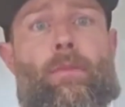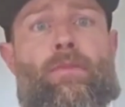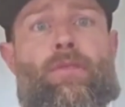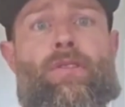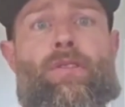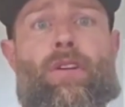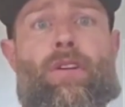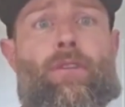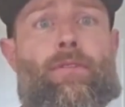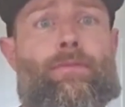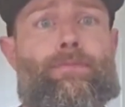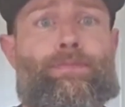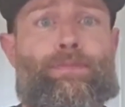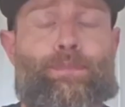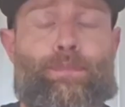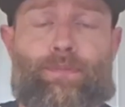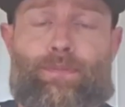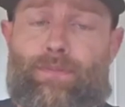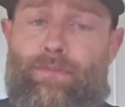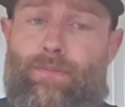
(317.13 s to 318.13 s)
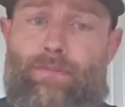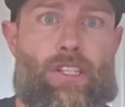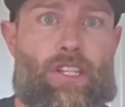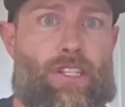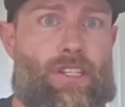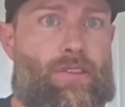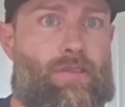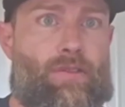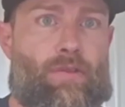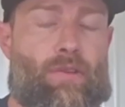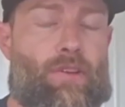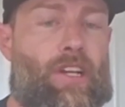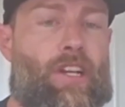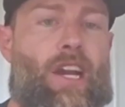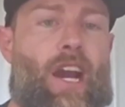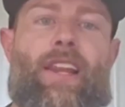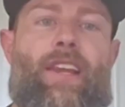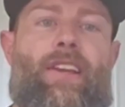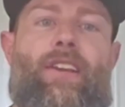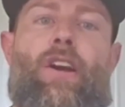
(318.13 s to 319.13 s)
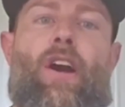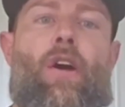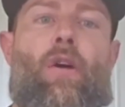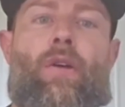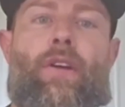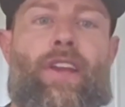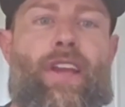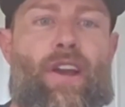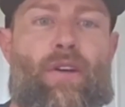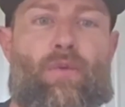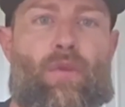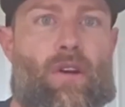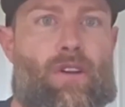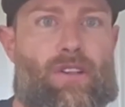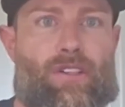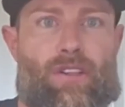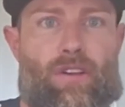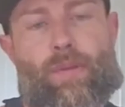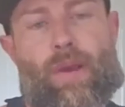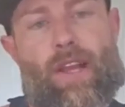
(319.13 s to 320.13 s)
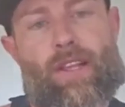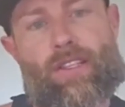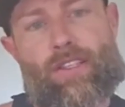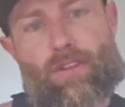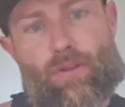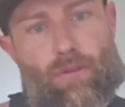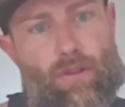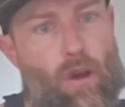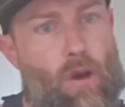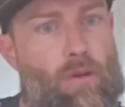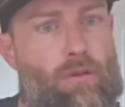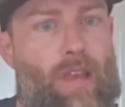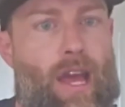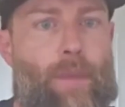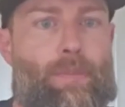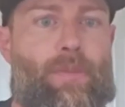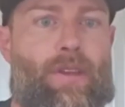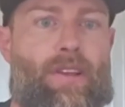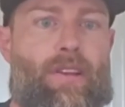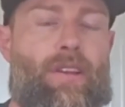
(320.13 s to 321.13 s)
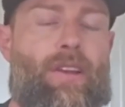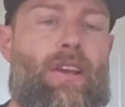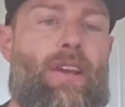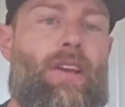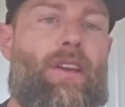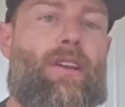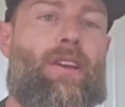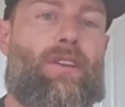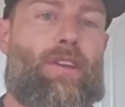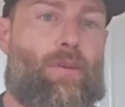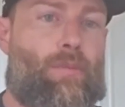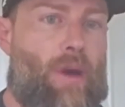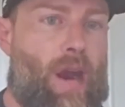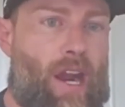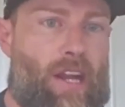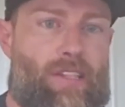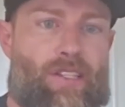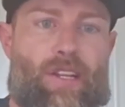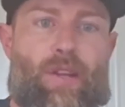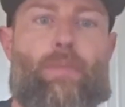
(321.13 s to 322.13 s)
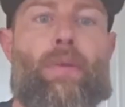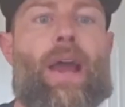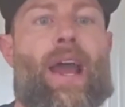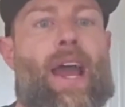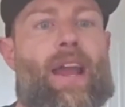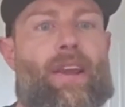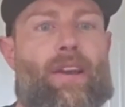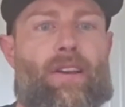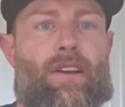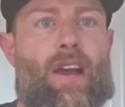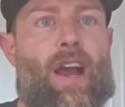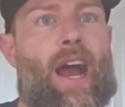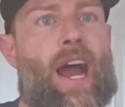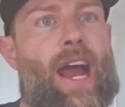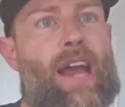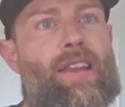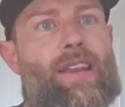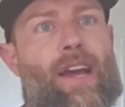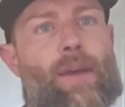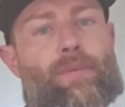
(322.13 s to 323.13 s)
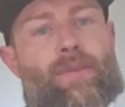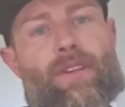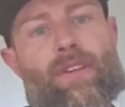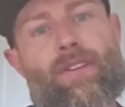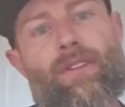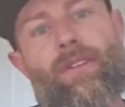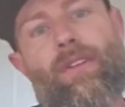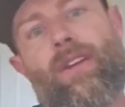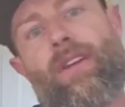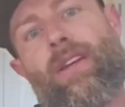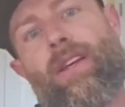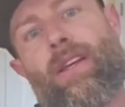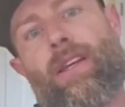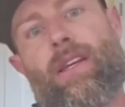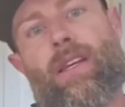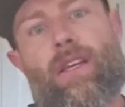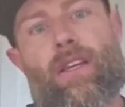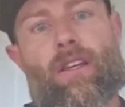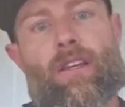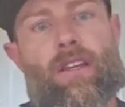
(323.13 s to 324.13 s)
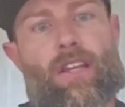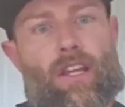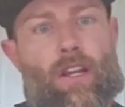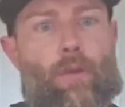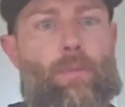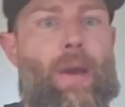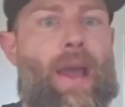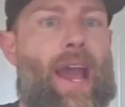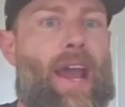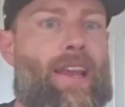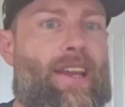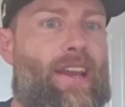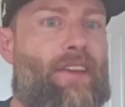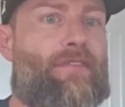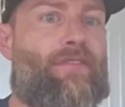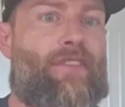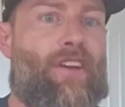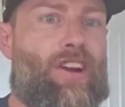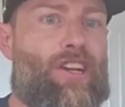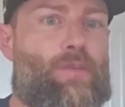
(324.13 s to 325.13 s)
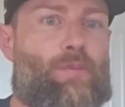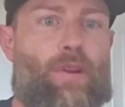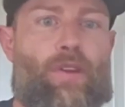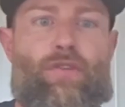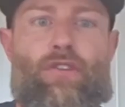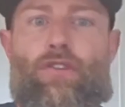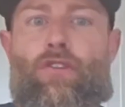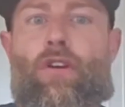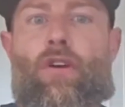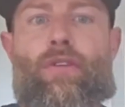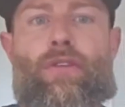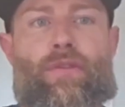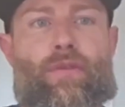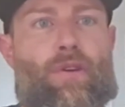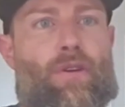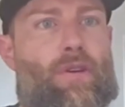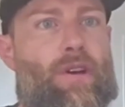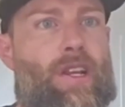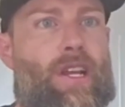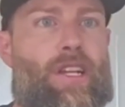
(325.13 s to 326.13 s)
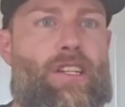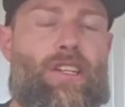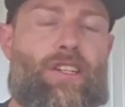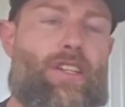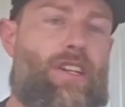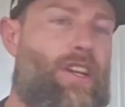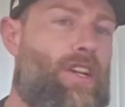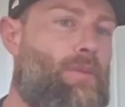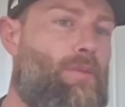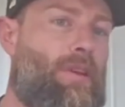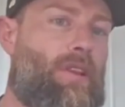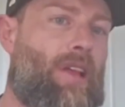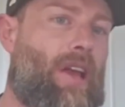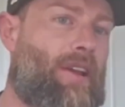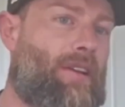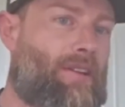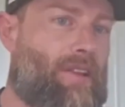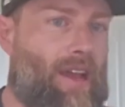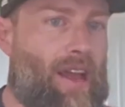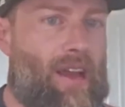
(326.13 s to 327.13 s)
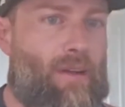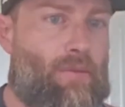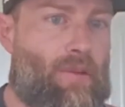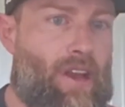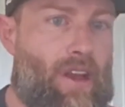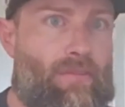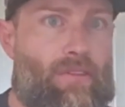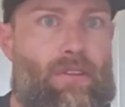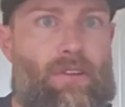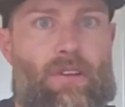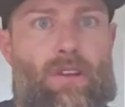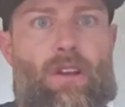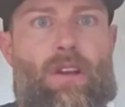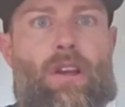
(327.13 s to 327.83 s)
So just let it go and get worse. Depends. So low leptin, your body's going to panic. High leptin, it'll panic at first, but if you go through it, it's just going to be like, whatever.